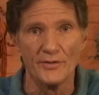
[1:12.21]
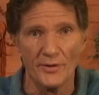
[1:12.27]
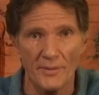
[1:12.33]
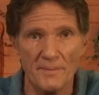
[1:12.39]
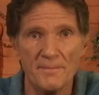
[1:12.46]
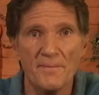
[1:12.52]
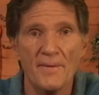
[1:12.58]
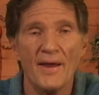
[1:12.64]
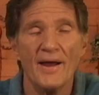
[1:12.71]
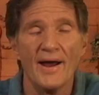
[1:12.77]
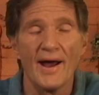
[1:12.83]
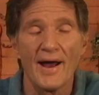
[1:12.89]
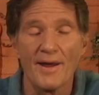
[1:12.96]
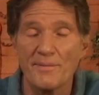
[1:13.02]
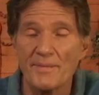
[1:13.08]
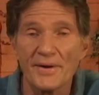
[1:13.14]
do.
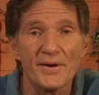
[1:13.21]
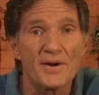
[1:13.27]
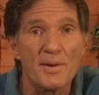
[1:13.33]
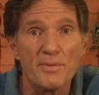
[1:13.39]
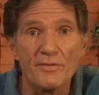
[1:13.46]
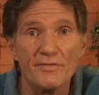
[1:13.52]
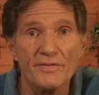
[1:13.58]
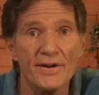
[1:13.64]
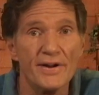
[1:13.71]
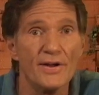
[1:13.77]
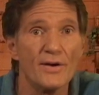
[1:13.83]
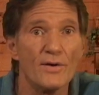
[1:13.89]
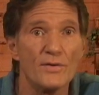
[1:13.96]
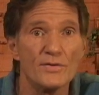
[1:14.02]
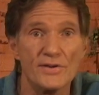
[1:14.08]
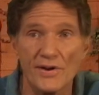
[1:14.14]
I'll make a couple
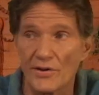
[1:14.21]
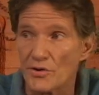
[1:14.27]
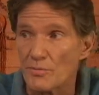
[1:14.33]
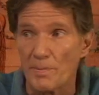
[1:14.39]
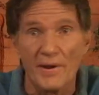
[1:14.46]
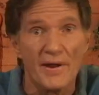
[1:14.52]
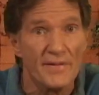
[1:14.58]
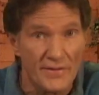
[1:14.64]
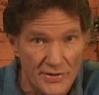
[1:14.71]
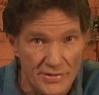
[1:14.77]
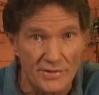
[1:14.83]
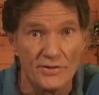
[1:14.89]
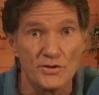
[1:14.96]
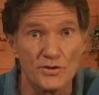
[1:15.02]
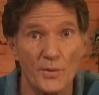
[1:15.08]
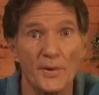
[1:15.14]
videos and explain
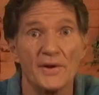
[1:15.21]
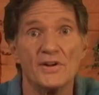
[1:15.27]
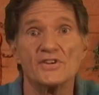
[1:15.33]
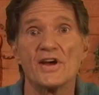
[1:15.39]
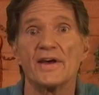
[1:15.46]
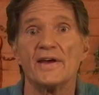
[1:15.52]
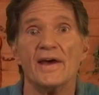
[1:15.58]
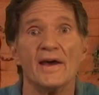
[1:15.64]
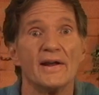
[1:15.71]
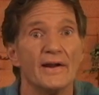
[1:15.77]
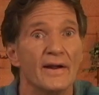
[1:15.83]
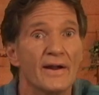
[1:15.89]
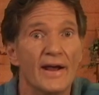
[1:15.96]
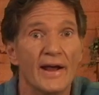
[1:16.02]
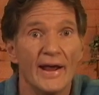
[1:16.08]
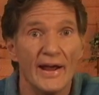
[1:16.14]
this as quickly as I
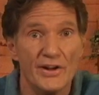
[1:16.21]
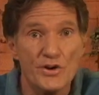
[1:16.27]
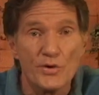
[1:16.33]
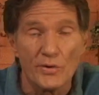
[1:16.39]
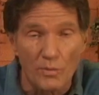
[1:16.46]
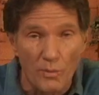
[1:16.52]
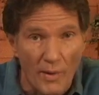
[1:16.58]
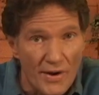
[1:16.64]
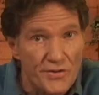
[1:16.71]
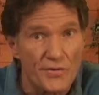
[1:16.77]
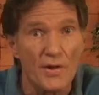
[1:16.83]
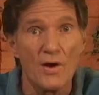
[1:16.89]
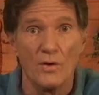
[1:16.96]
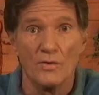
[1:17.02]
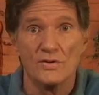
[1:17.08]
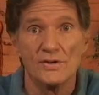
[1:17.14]
can, and you can watch
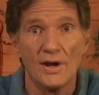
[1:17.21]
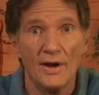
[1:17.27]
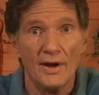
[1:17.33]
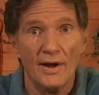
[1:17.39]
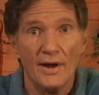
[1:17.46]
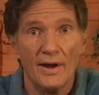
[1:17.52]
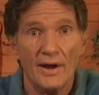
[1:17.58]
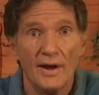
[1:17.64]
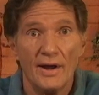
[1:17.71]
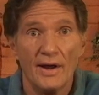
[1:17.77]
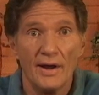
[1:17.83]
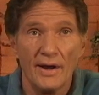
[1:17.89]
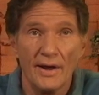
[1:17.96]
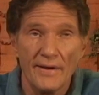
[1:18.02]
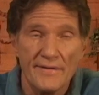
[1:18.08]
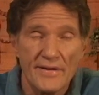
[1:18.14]
those.
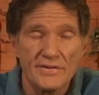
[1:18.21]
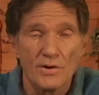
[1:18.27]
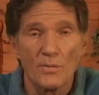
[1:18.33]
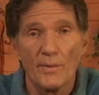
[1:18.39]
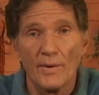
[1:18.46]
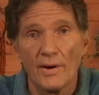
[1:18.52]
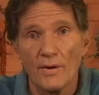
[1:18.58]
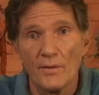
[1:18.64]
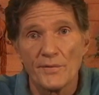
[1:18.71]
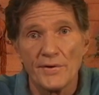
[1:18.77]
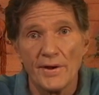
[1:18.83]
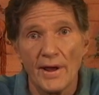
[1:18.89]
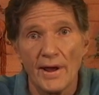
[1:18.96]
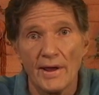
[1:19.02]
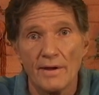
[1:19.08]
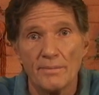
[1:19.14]
And they said, well,
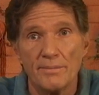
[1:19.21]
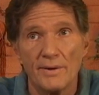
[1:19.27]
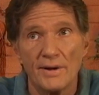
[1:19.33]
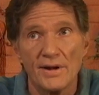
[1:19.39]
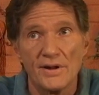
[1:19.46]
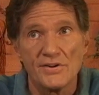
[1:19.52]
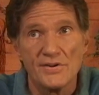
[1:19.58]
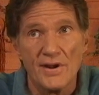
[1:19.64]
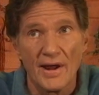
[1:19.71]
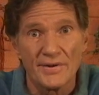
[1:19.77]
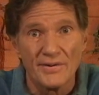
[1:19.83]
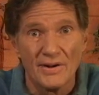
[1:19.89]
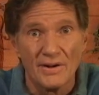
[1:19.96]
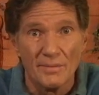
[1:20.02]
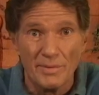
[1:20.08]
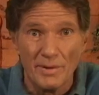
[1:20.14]
okay, but it's not
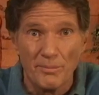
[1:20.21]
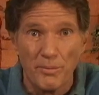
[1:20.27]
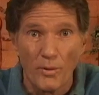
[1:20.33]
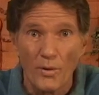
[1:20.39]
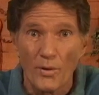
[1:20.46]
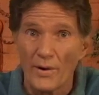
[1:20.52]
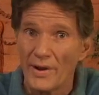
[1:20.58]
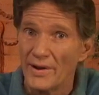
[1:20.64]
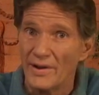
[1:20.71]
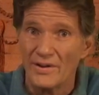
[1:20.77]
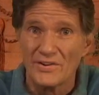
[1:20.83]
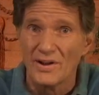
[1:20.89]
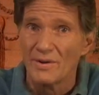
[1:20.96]
going to be boring, is